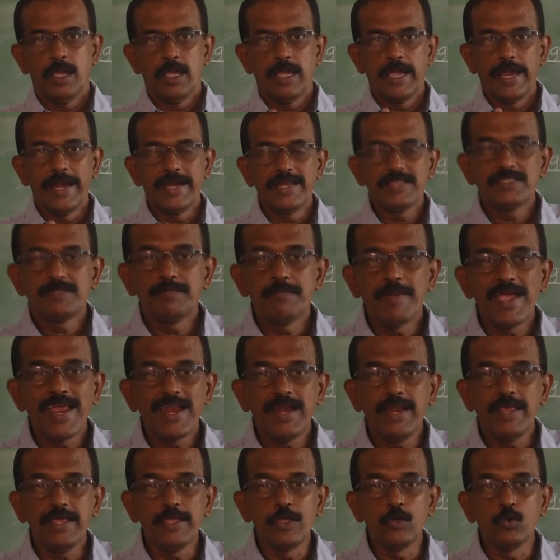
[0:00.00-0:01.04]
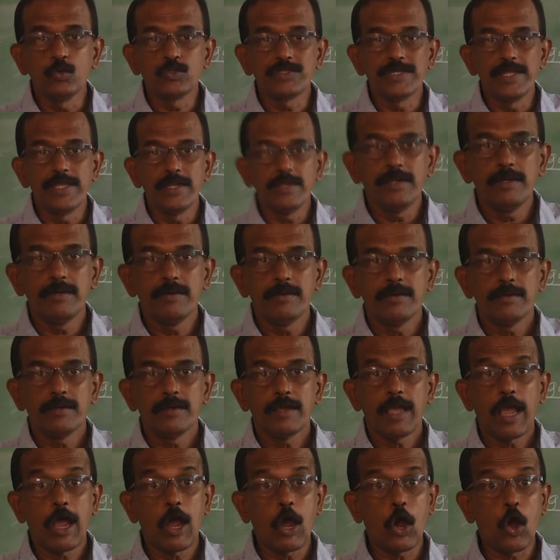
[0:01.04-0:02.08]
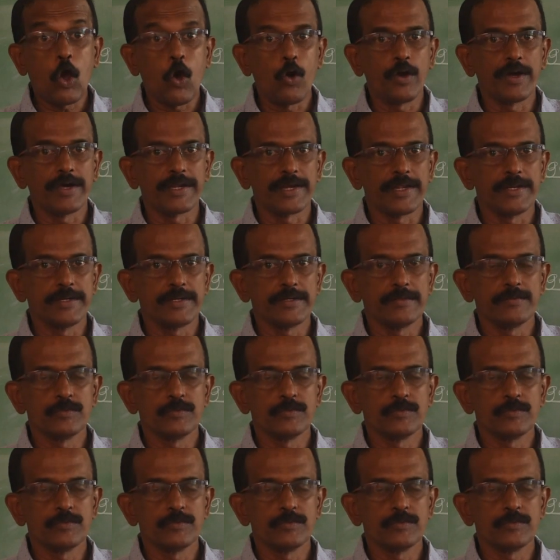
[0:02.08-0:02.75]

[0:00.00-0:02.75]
It is mainly used in concrete.